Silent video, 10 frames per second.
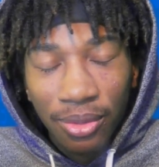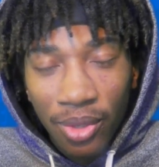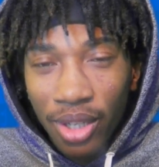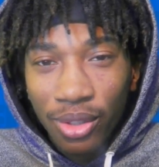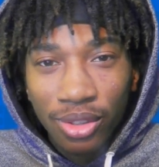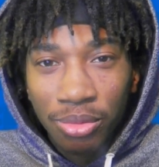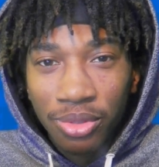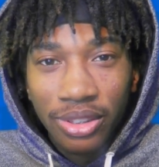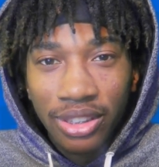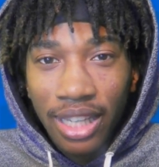one of those
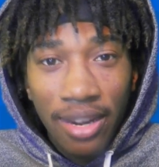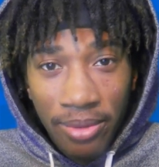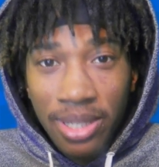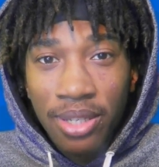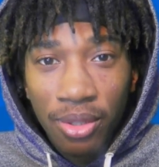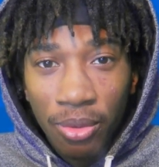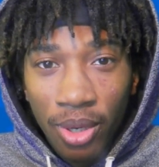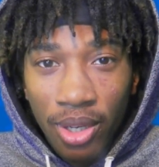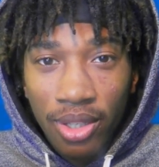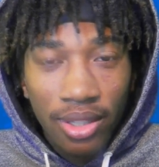movies. Every single
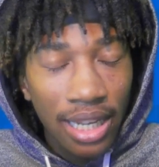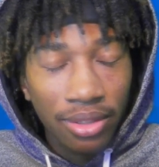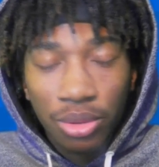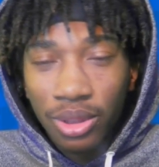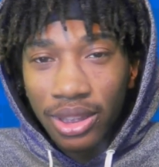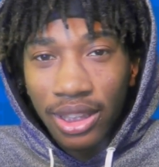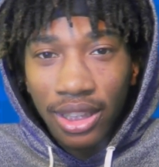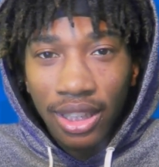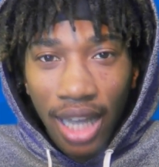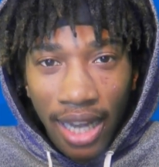word, down to a
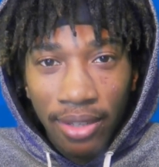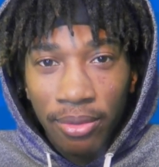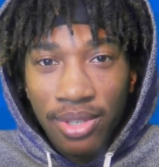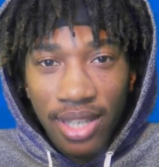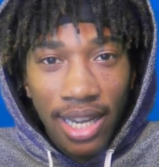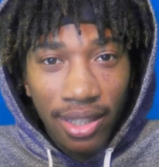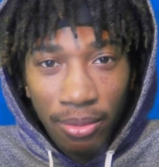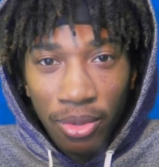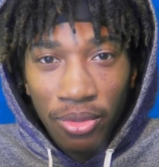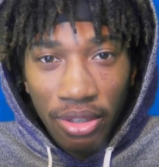T. I could recite the
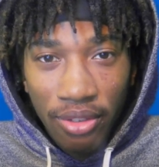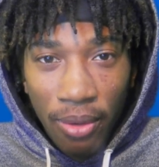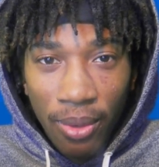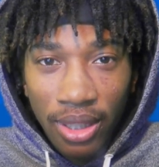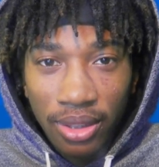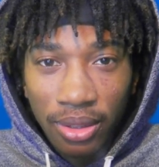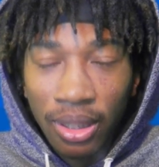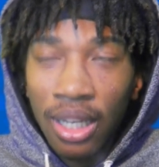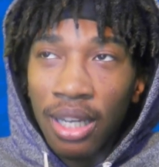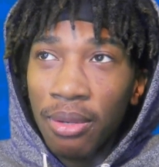movie if I wanted
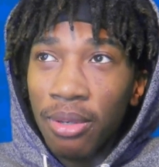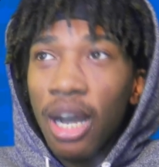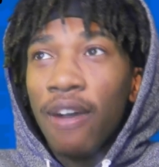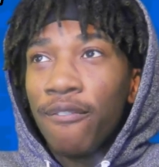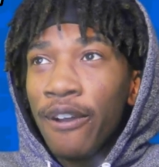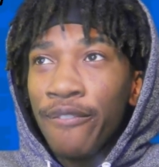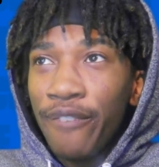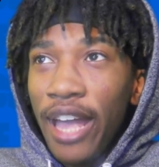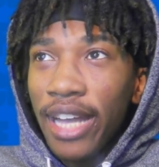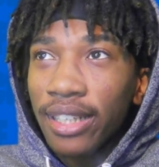to. Fun
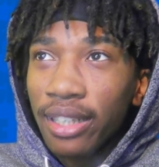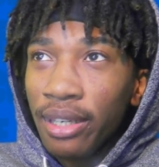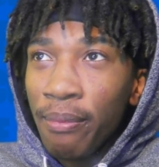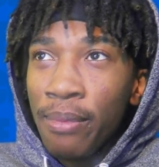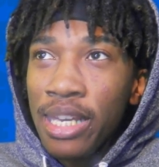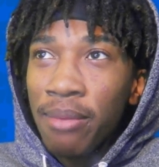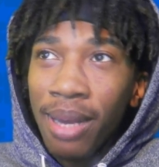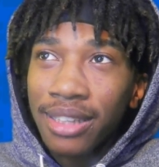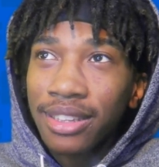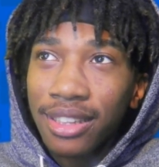fact, me and
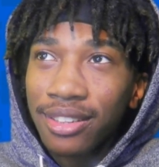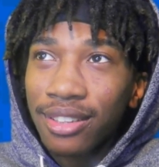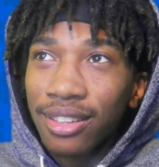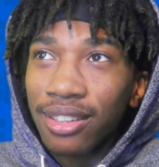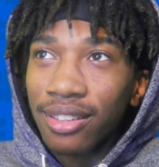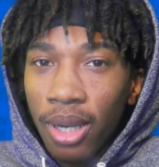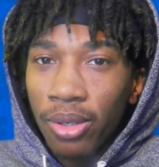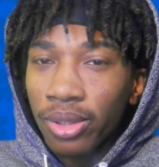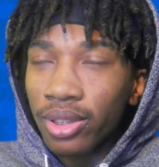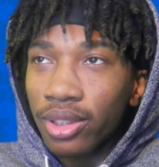my sister, my
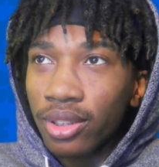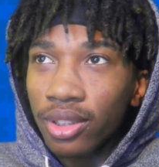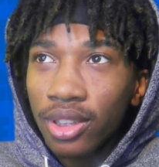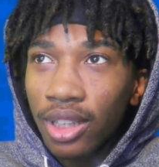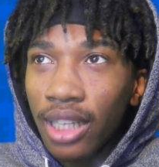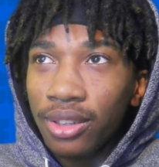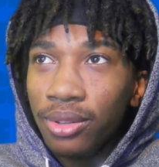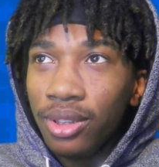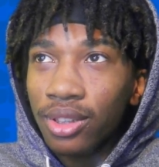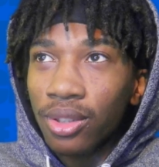older sister, she's like
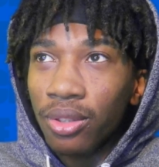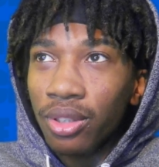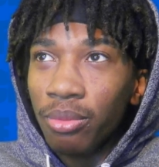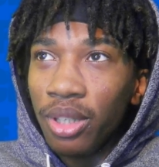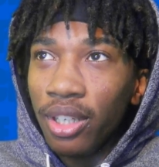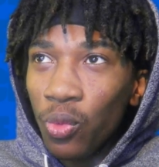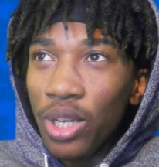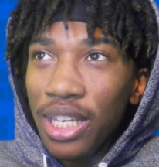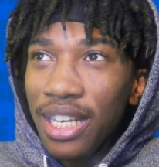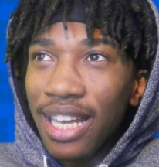2 years older than me.
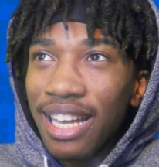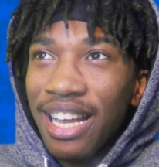We,